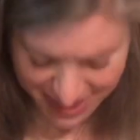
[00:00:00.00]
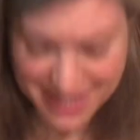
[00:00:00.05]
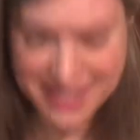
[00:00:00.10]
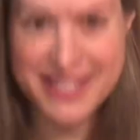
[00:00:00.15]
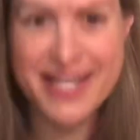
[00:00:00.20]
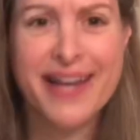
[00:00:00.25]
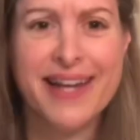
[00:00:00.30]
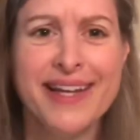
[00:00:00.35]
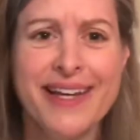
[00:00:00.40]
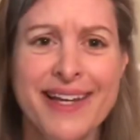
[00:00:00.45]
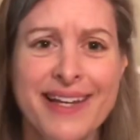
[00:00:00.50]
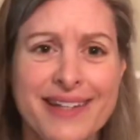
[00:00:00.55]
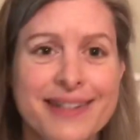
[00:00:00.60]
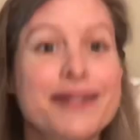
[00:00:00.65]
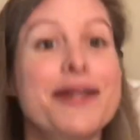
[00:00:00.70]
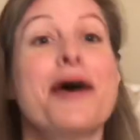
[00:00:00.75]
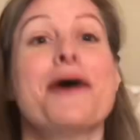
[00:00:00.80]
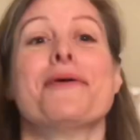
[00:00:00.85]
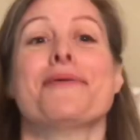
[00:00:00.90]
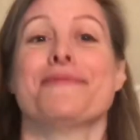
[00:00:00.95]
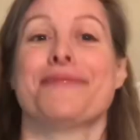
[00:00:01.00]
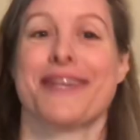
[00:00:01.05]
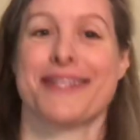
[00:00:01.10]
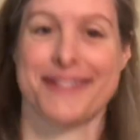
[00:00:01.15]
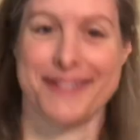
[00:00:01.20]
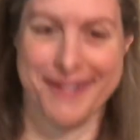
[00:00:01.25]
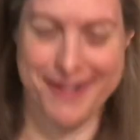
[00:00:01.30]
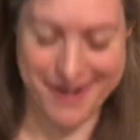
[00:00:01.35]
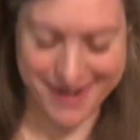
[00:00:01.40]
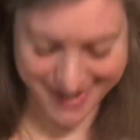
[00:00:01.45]
Is that it? No,
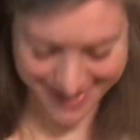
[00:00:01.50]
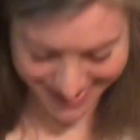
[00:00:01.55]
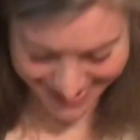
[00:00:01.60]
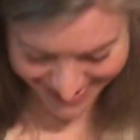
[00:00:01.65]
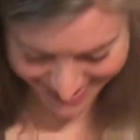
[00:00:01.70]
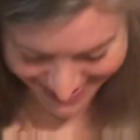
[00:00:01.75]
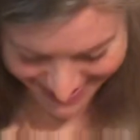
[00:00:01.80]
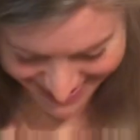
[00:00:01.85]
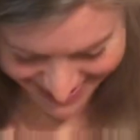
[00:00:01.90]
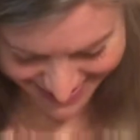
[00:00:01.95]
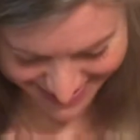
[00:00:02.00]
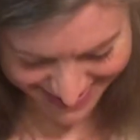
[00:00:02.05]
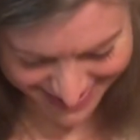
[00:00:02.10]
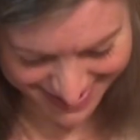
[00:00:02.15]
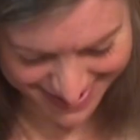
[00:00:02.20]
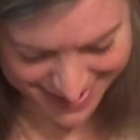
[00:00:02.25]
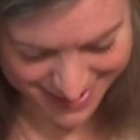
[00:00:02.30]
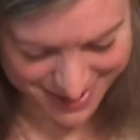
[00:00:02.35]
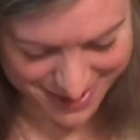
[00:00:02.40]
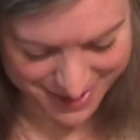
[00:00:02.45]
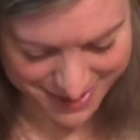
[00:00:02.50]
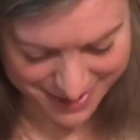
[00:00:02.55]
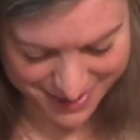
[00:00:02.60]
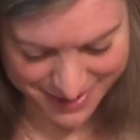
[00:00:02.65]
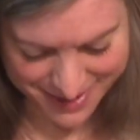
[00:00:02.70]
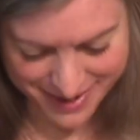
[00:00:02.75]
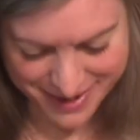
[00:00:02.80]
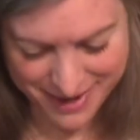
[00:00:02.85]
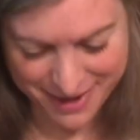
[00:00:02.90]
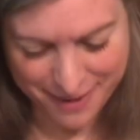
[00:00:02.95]
that's not
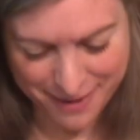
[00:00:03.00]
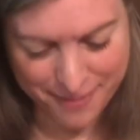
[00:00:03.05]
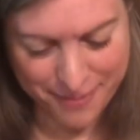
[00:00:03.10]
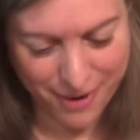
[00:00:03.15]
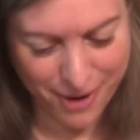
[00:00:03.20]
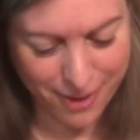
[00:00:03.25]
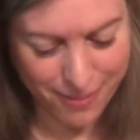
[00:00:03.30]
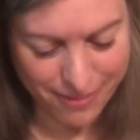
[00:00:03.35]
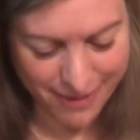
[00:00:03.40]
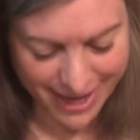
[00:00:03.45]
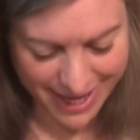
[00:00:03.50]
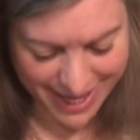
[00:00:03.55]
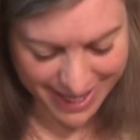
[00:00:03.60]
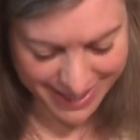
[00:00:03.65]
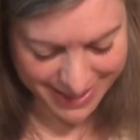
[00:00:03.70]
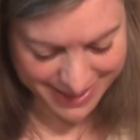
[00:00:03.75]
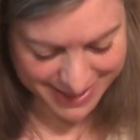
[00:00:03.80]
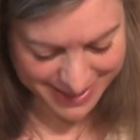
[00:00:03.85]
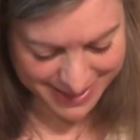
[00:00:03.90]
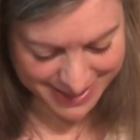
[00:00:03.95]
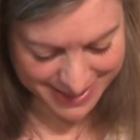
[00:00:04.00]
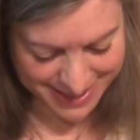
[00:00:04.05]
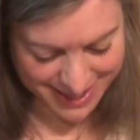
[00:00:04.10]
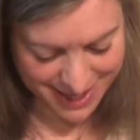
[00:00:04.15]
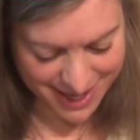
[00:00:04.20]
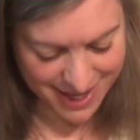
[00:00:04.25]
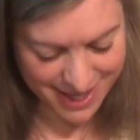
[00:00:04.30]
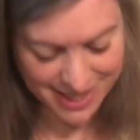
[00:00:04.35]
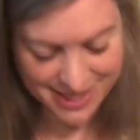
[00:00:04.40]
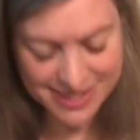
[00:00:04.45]
it. Barbara Anna
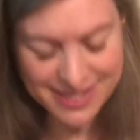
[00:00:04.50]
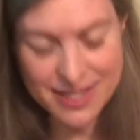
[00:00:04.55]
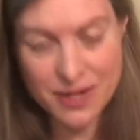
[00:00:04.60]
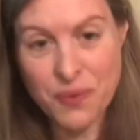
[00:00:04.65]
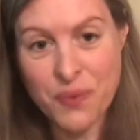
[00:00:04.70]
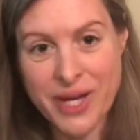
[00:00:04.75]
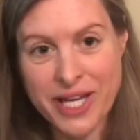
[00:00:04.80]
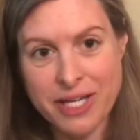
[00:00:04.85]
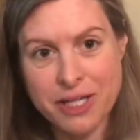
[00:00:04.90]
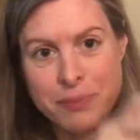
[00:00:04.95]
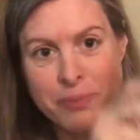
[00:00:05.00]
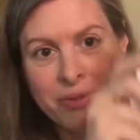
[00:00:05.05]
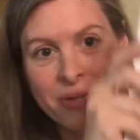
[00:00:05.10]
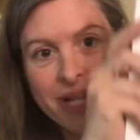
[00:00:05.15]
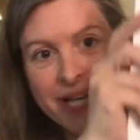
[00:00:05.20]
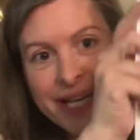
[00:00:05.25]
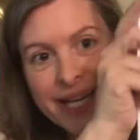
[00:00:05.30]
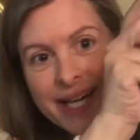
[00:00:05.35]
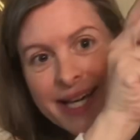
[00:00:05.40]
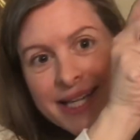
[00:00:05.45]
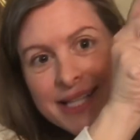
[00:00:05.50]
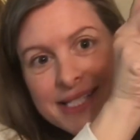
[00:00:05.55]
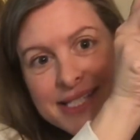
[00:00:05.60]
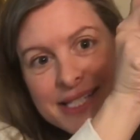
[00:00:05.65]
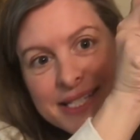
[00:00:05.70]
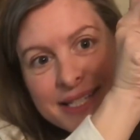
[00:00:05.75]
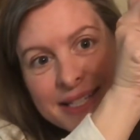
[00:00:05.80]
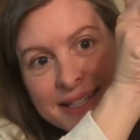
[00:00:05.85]
Designs, A Wicked Plant.